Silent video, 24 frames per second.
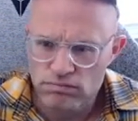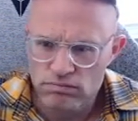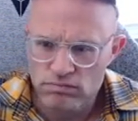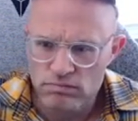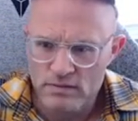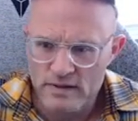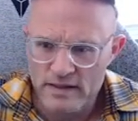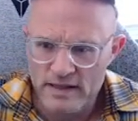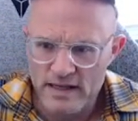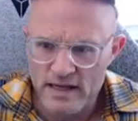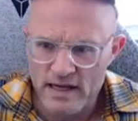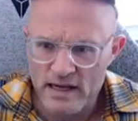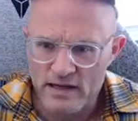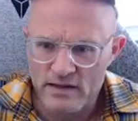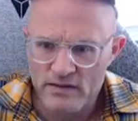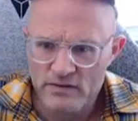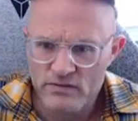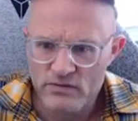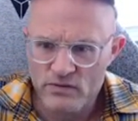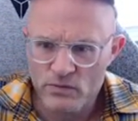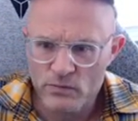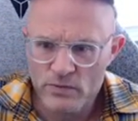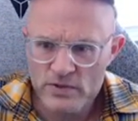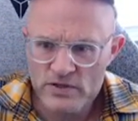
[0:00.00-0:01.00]
Yeah,
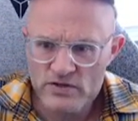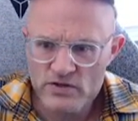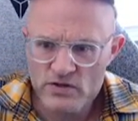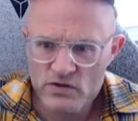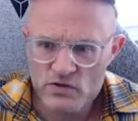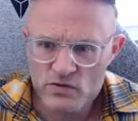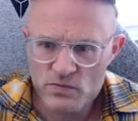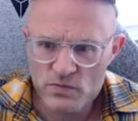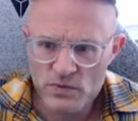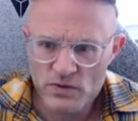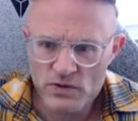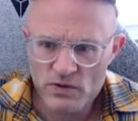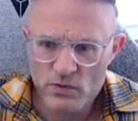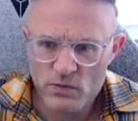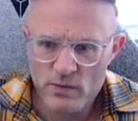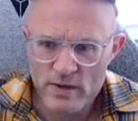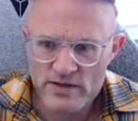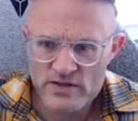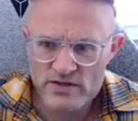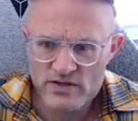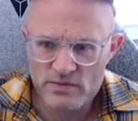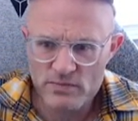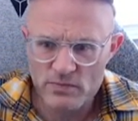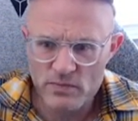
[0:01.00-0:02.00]
so you should put a
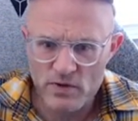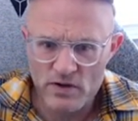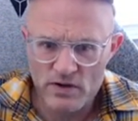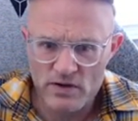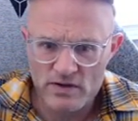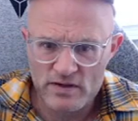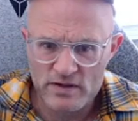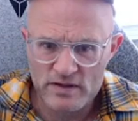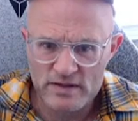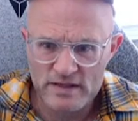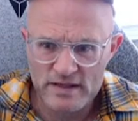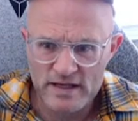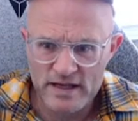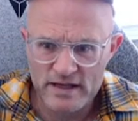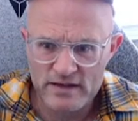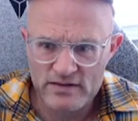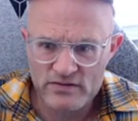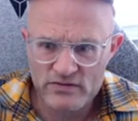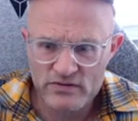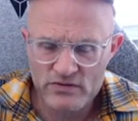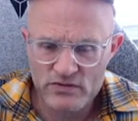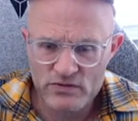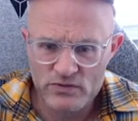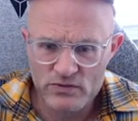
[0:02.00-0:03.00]
question mark
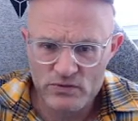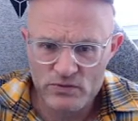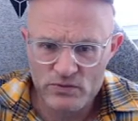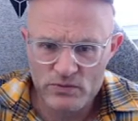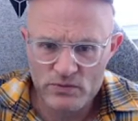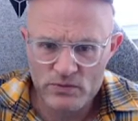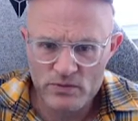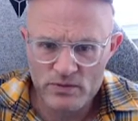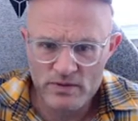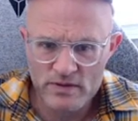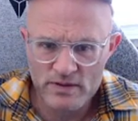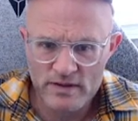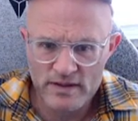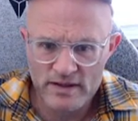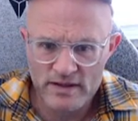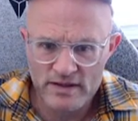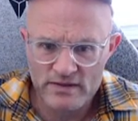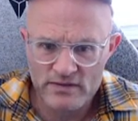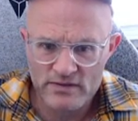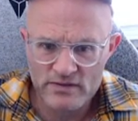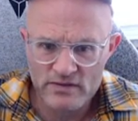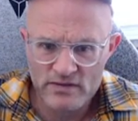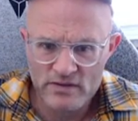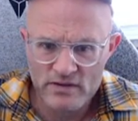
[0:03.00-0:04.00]
next to
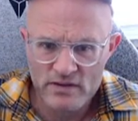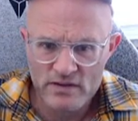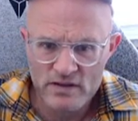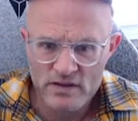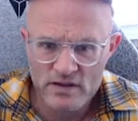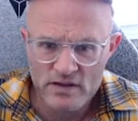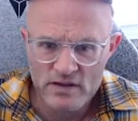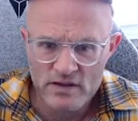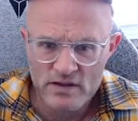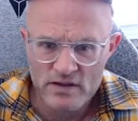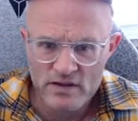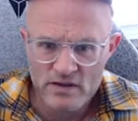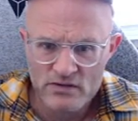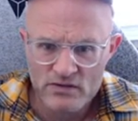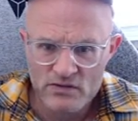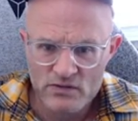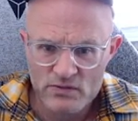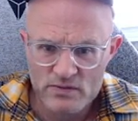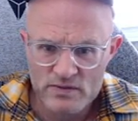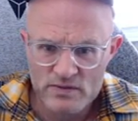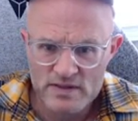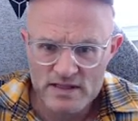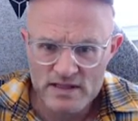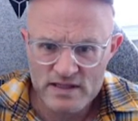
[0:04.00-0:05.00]
this. So
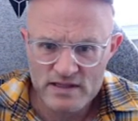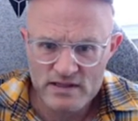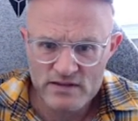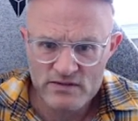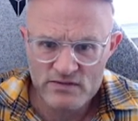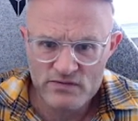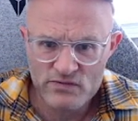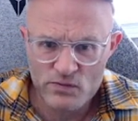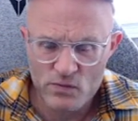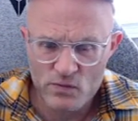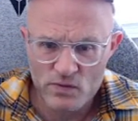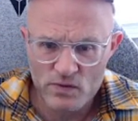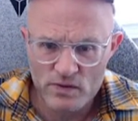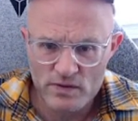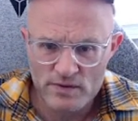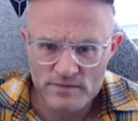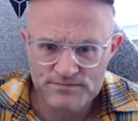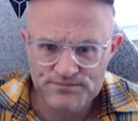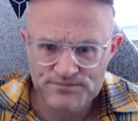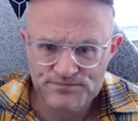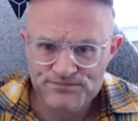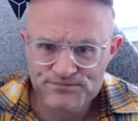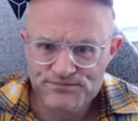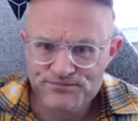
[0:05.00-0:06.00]
DE4,
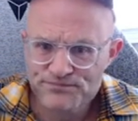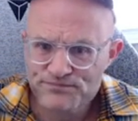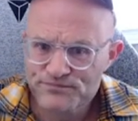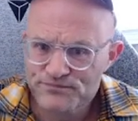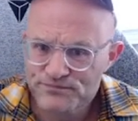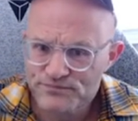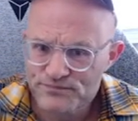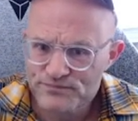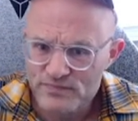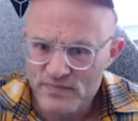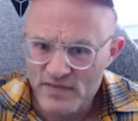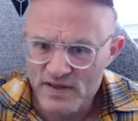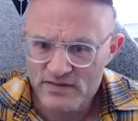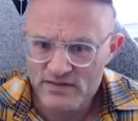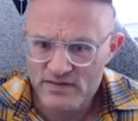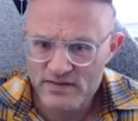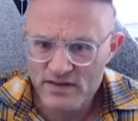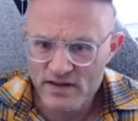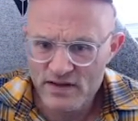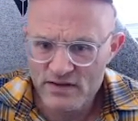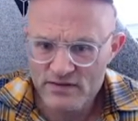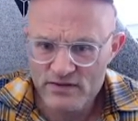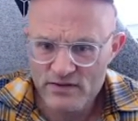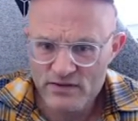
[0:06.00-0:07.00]
this
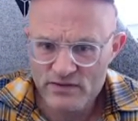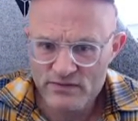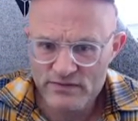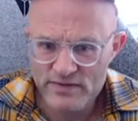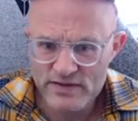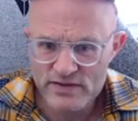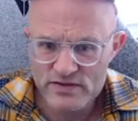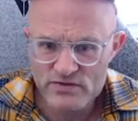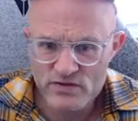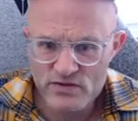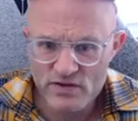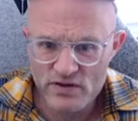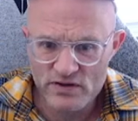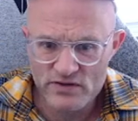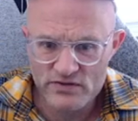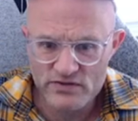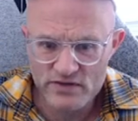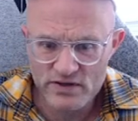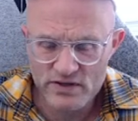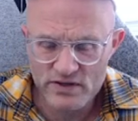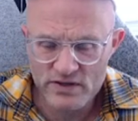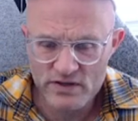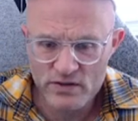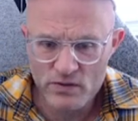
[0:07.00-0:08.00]
does look very strong because you're
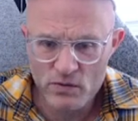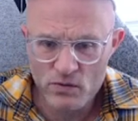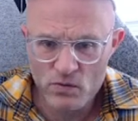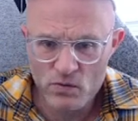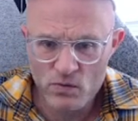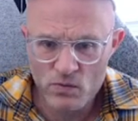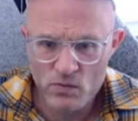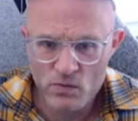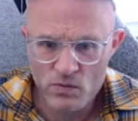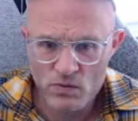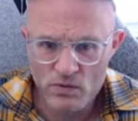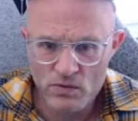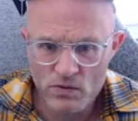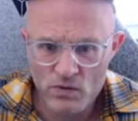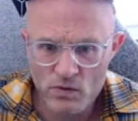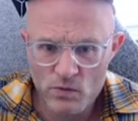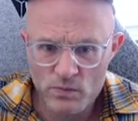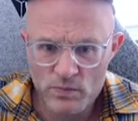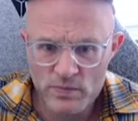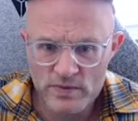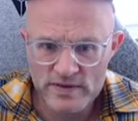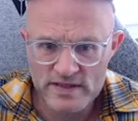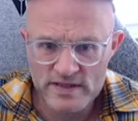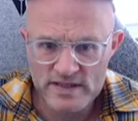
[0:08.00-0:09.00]
going to
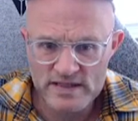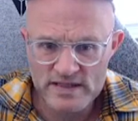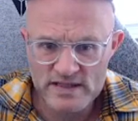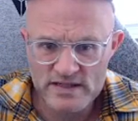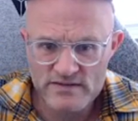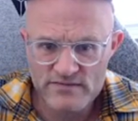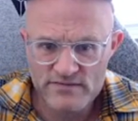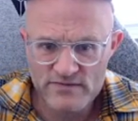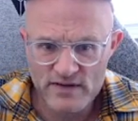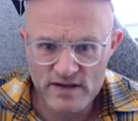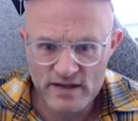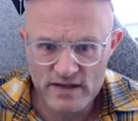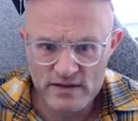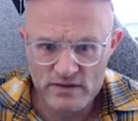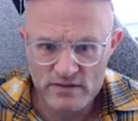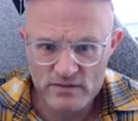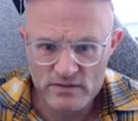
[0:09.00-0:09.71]
open the D file.